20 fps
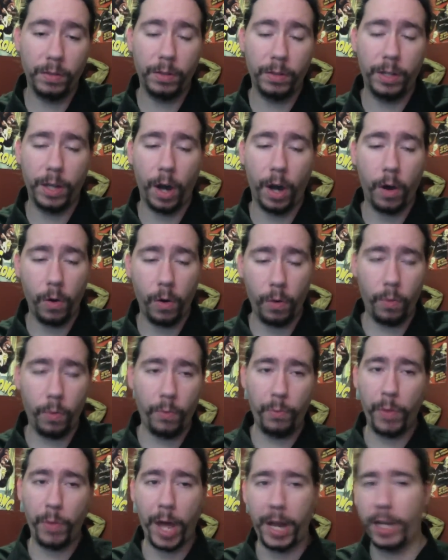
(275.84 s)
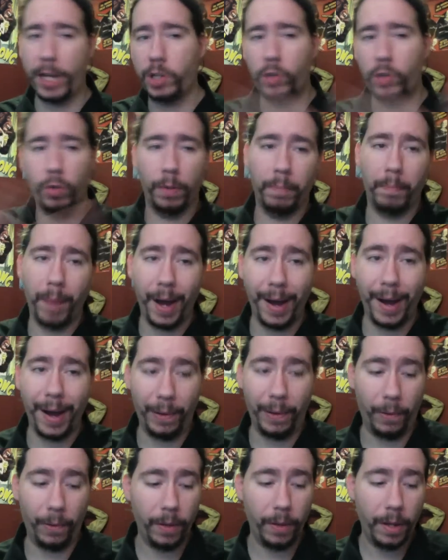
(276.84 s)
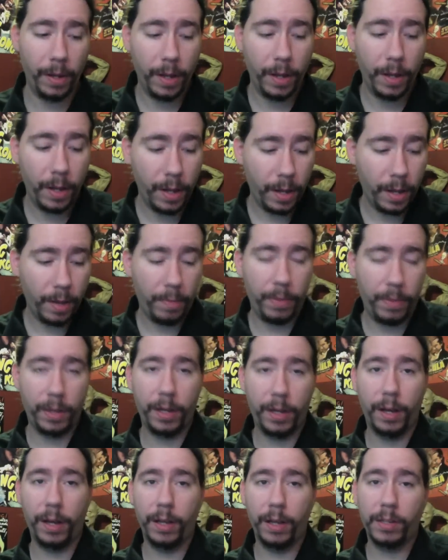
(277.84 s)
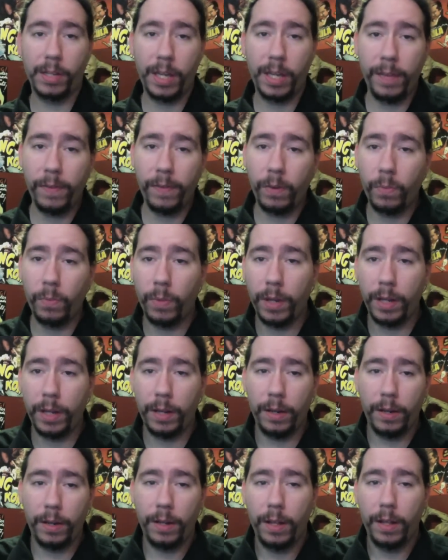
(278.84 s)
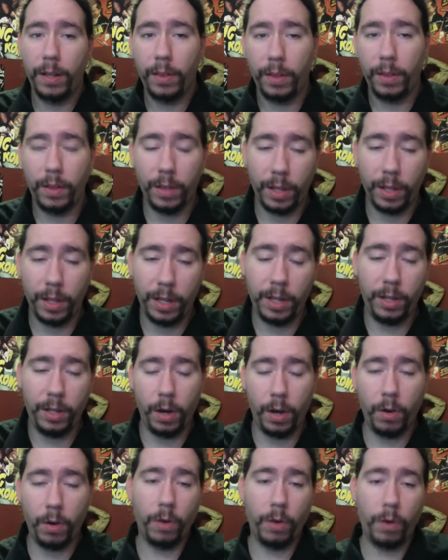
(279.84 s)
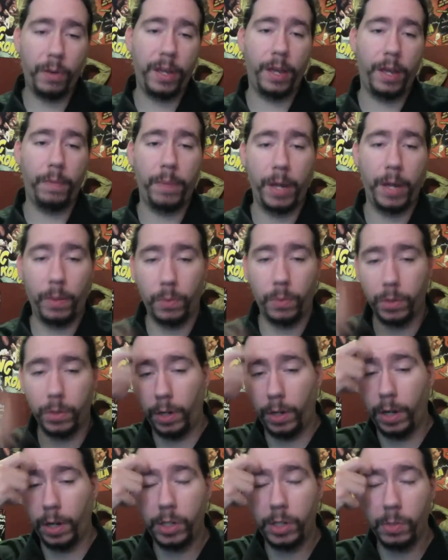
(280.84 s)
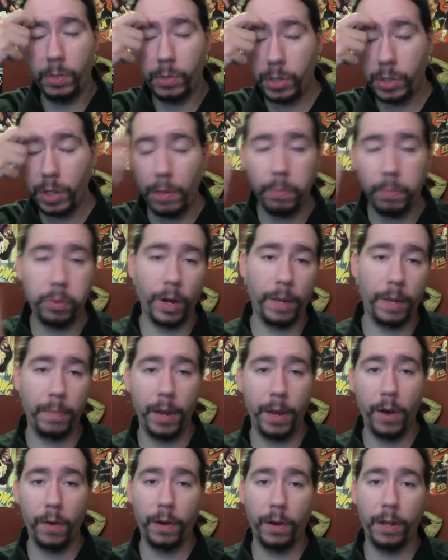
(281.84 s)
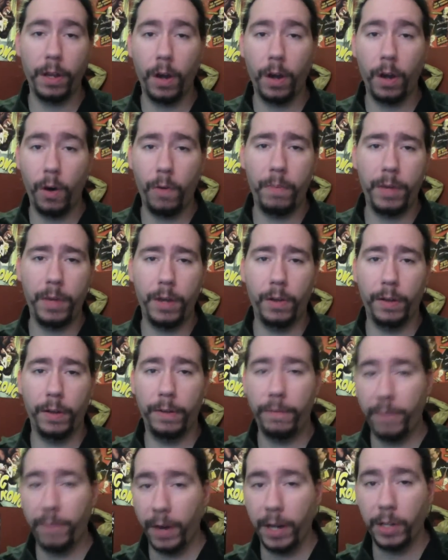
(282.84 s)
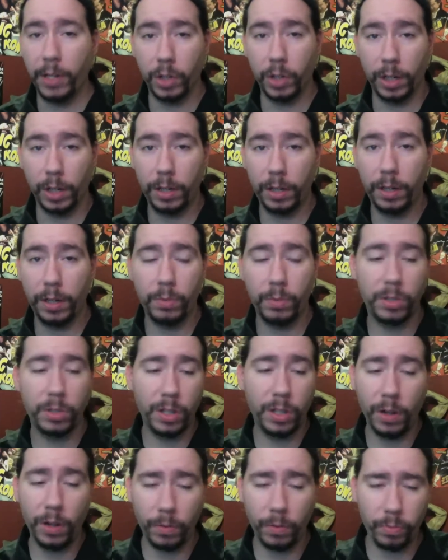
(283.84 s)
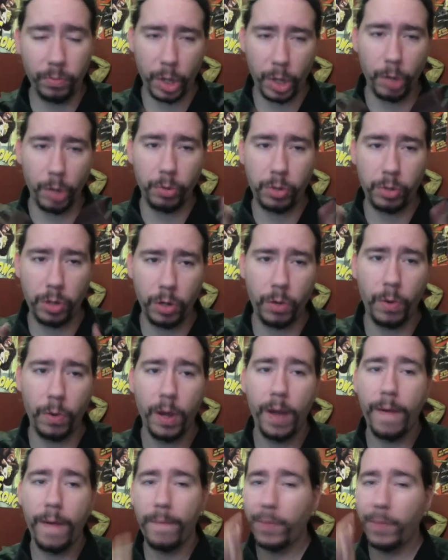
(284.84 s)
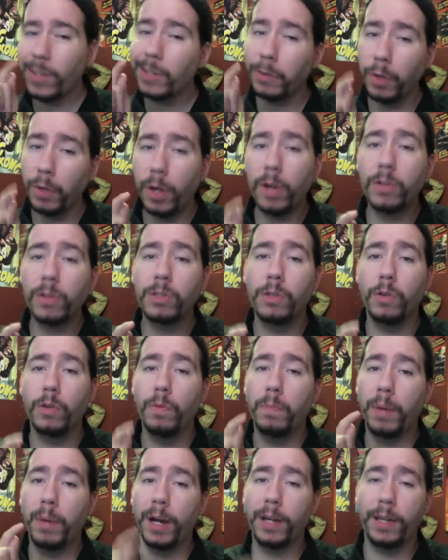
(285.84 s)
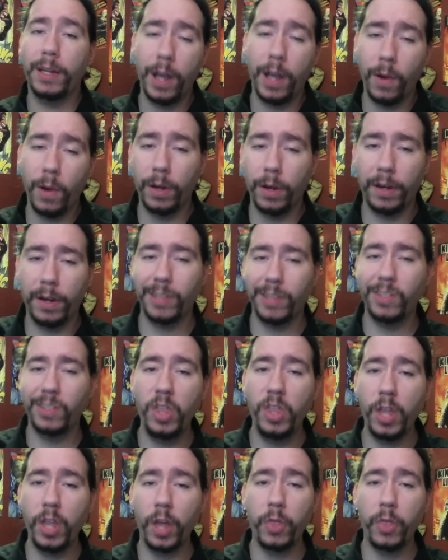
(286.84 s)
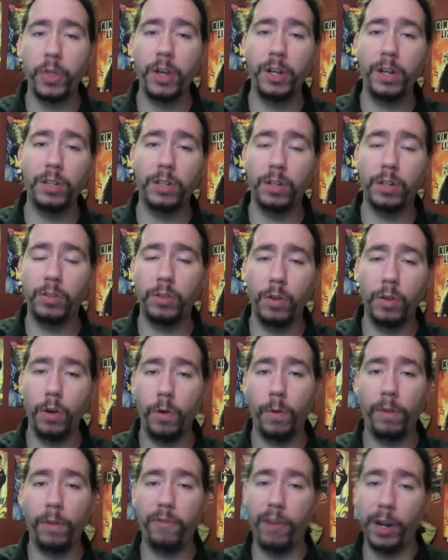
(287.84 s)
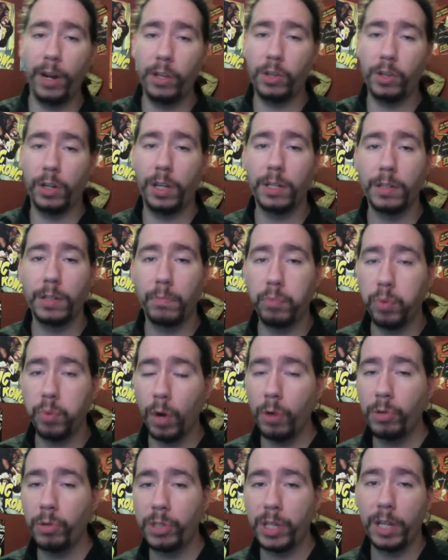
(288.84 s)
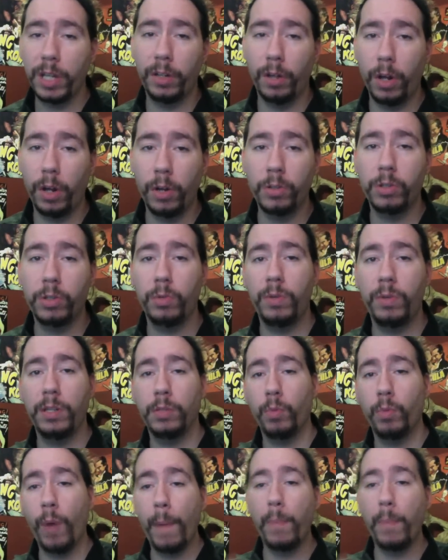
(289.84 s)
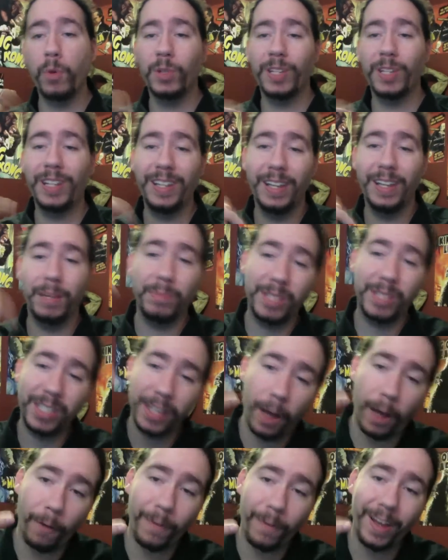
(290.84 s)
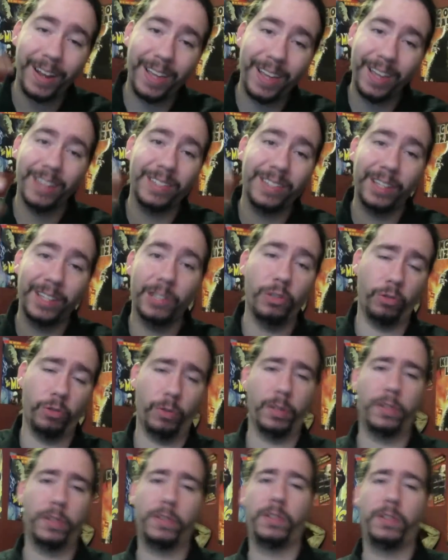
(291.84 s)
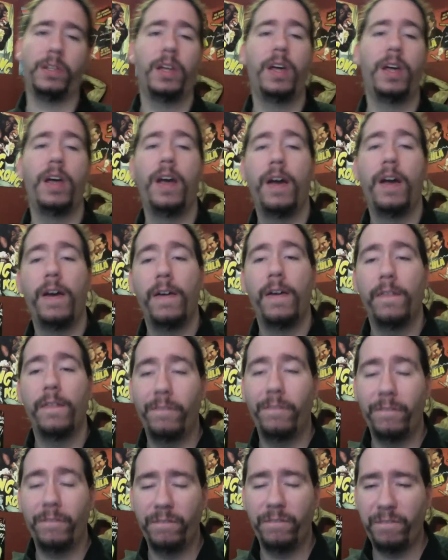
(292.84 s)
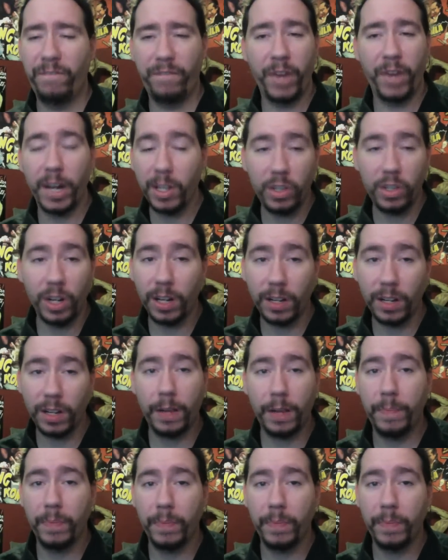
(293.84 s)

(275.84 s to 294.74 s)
go that extra mile? Because even when the Indiegogo campaign was launched, it was still primarily Oatmeal and FunnyJunk. It was still those two. This lawsuit by Carreon has nothing to do with FunnyJunk. It's a pro se lawsuit. He's representing himself and his interests. FunnyJunk